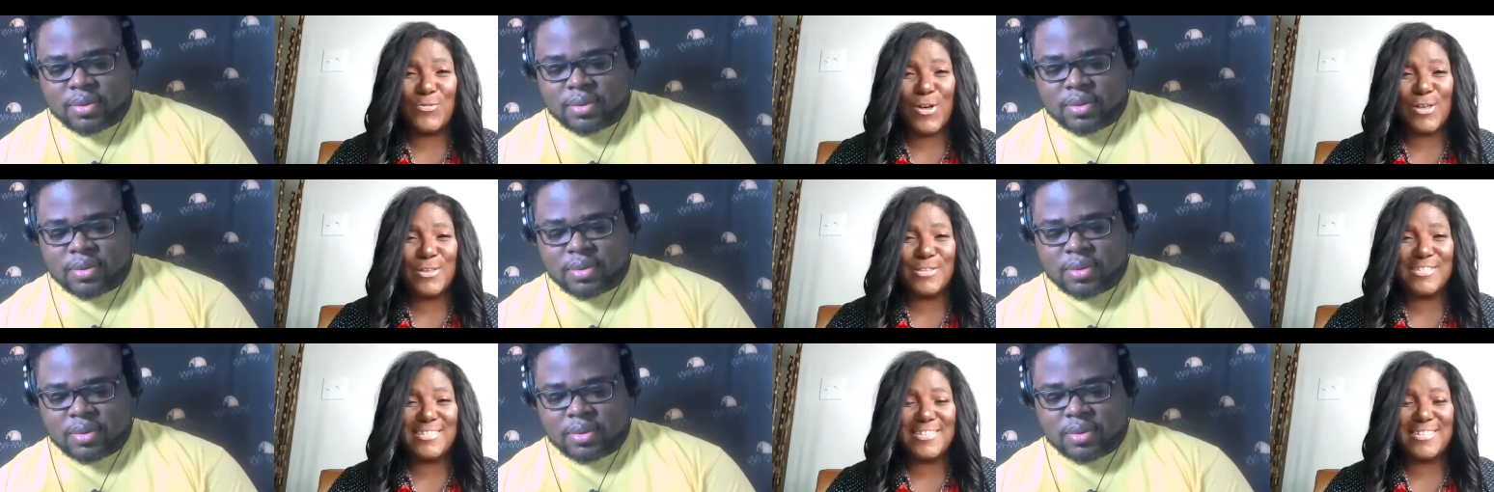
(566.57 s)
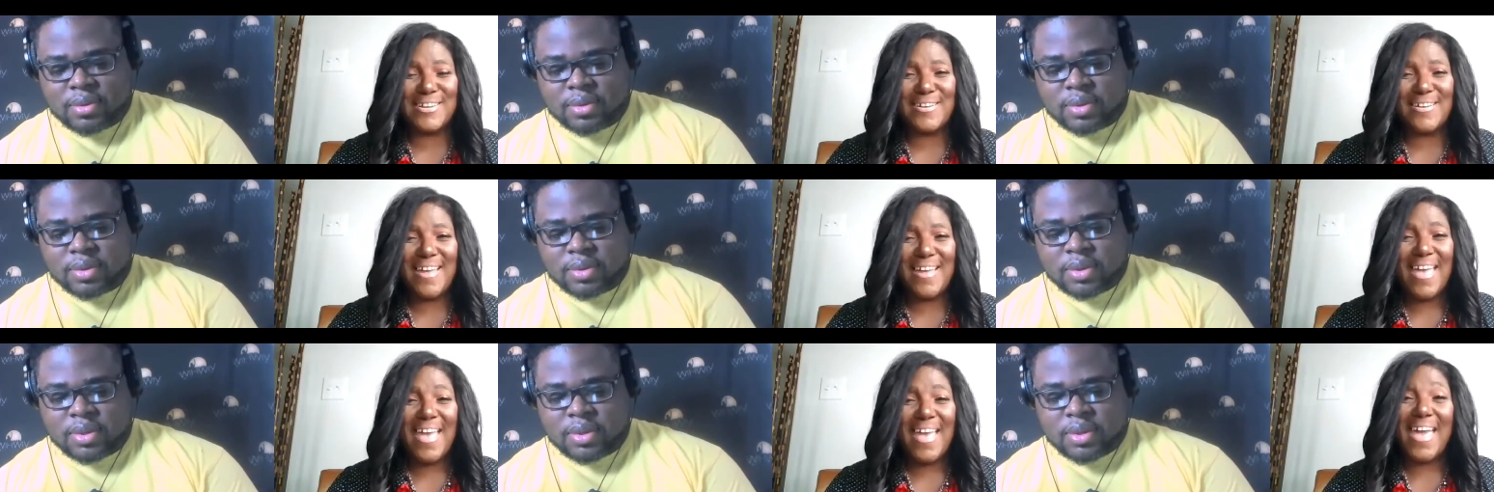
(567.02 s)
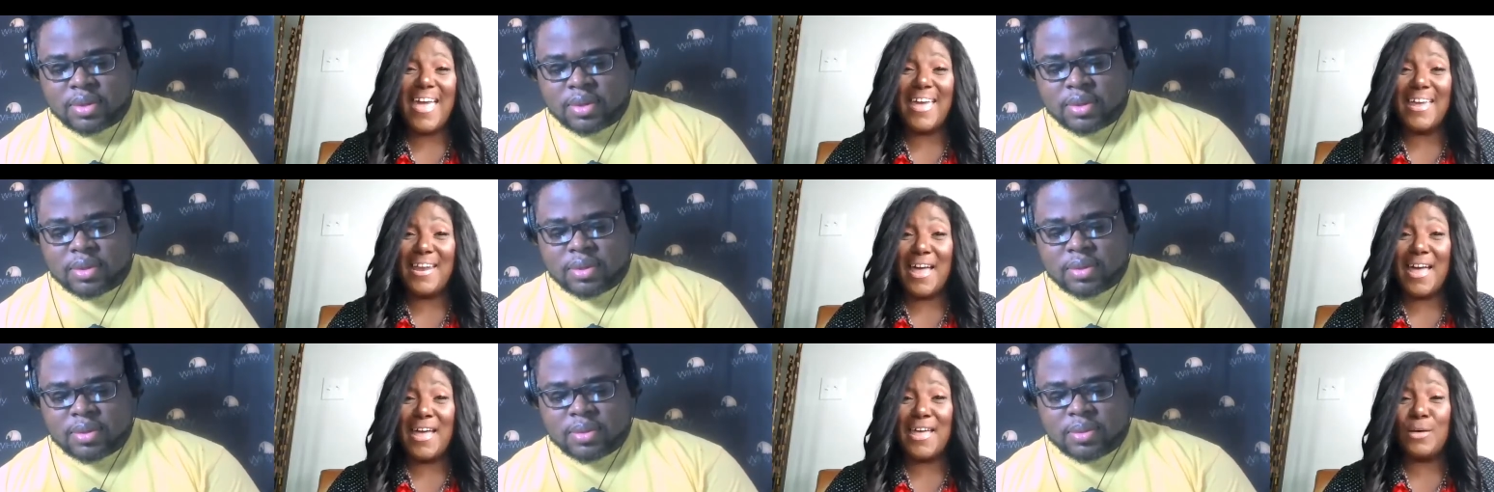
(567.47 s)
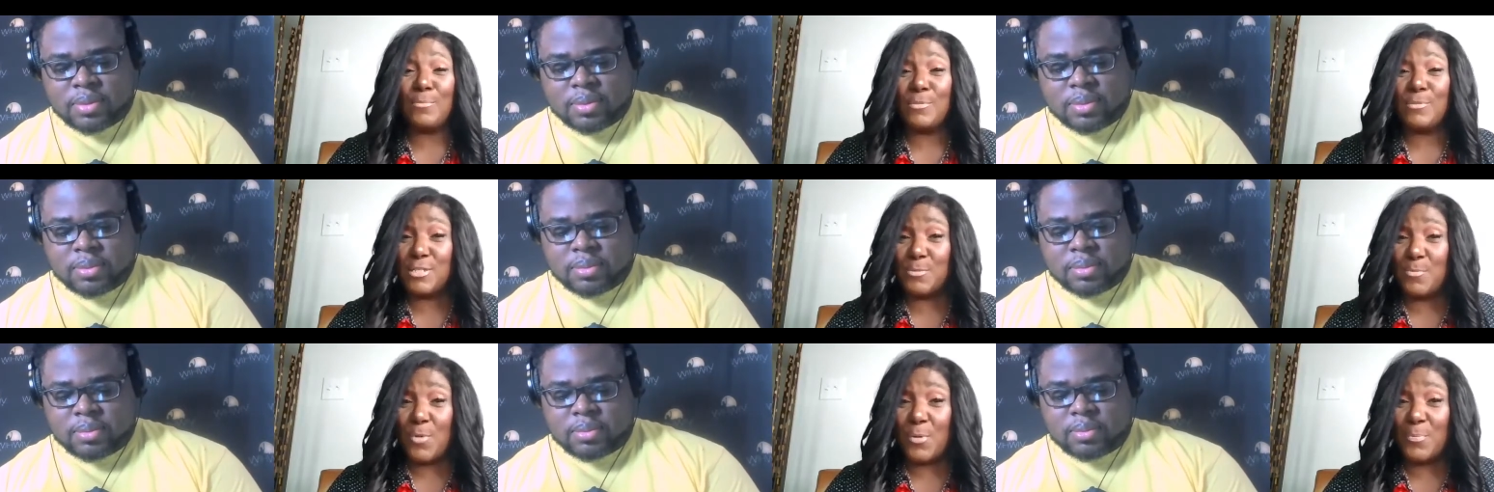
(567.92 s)
Speaker 1: Foster, and I am
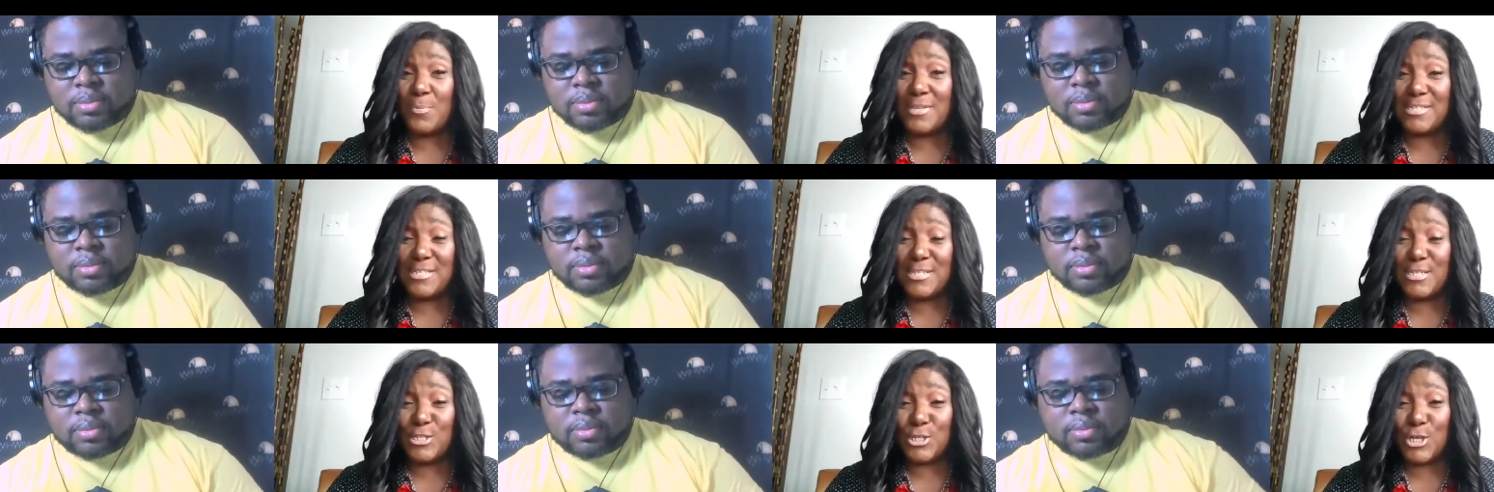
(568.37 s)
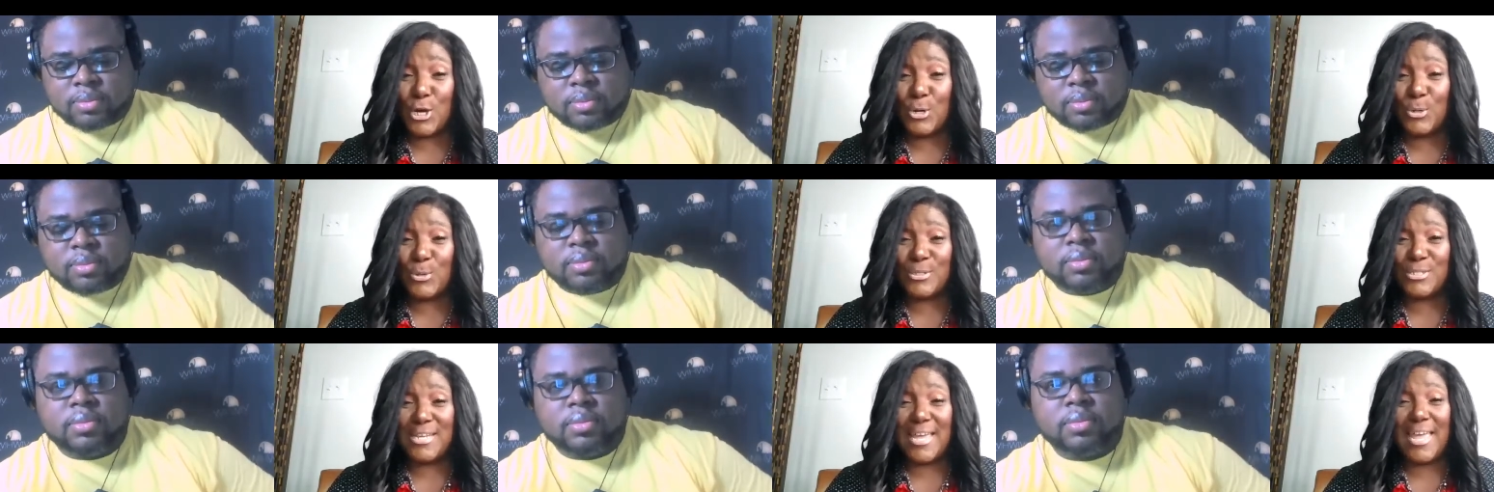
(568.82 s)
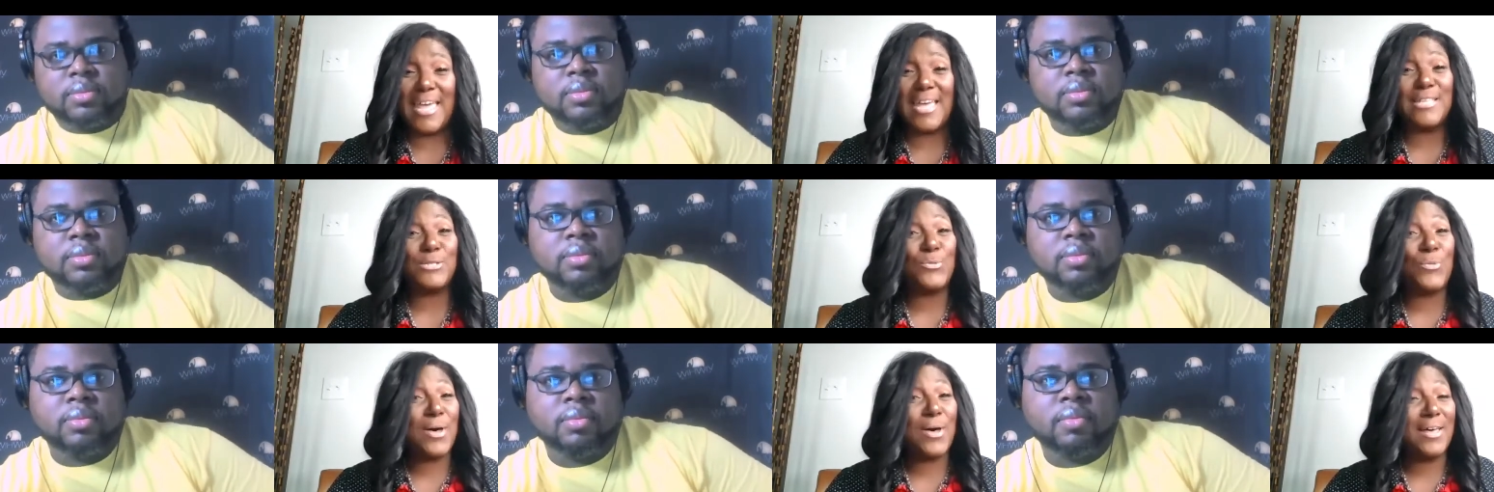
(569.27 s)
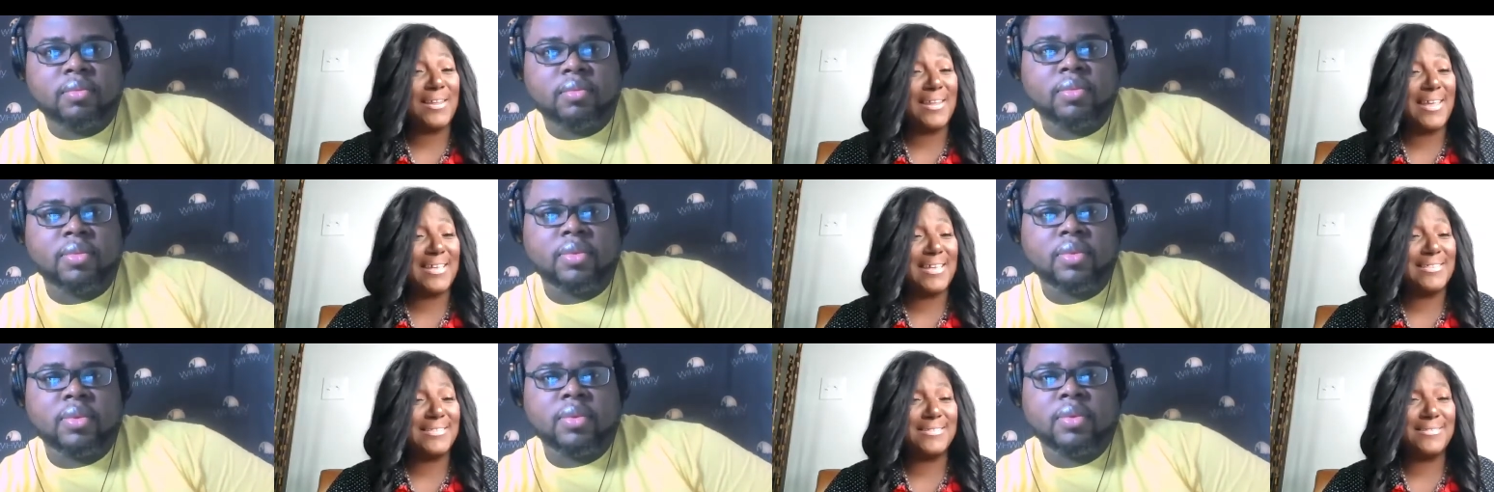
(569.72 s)
a small business coach as well
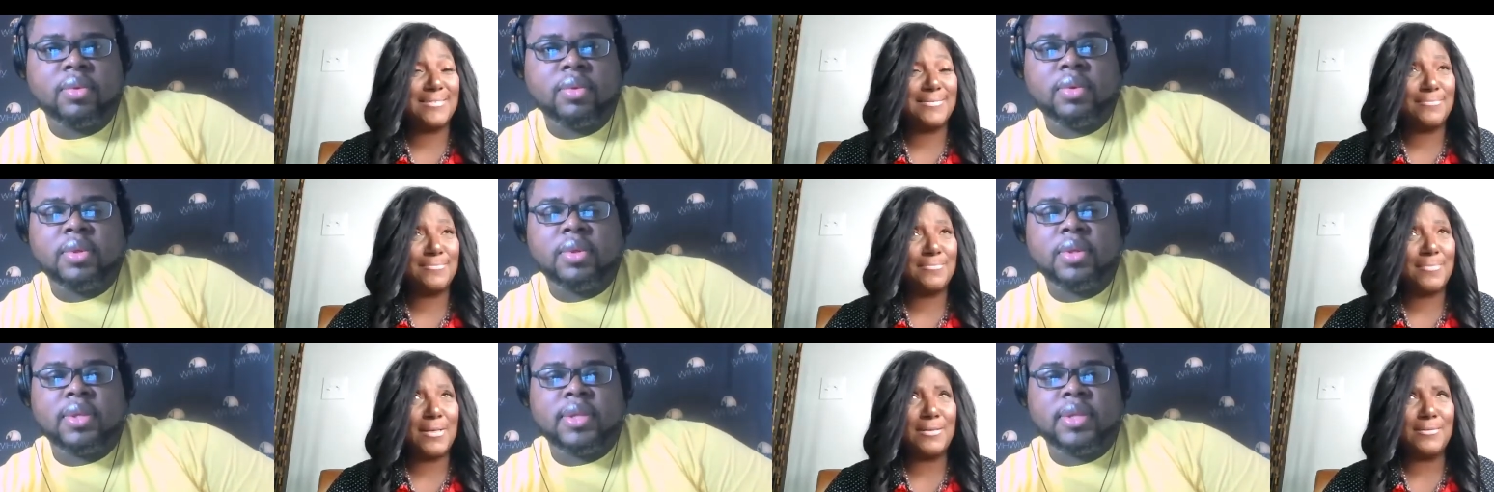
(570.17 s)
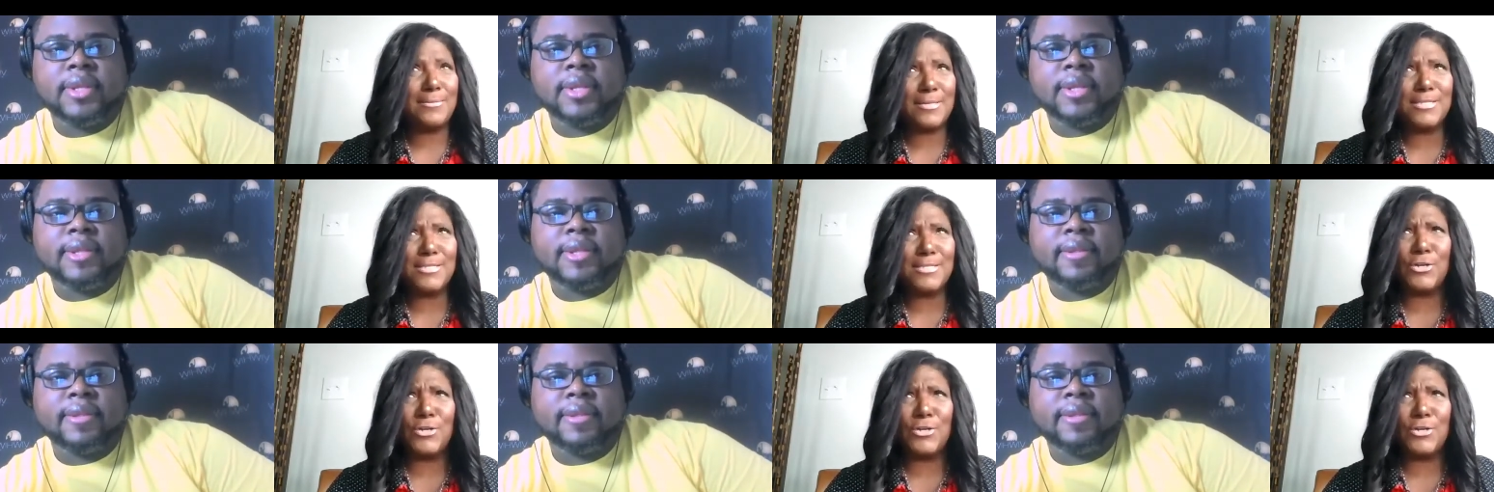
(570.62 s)
as a